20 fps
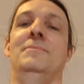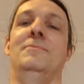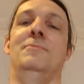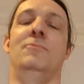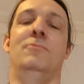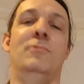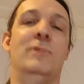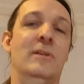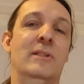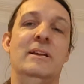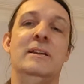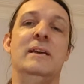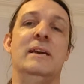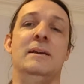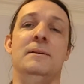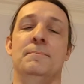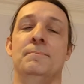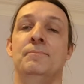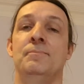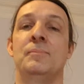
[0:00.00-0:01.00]
Really
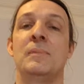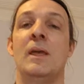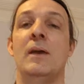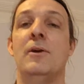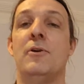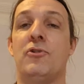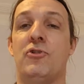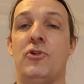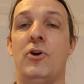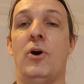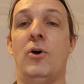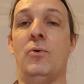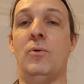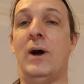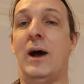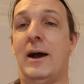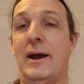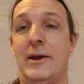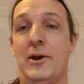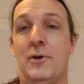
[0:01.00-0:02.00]
neat.
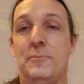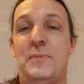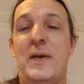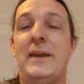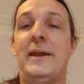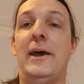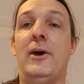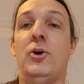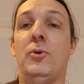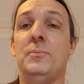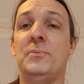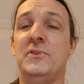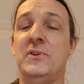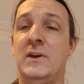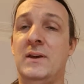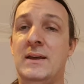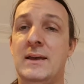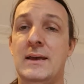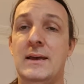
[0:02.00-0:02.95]
So I hope that helped.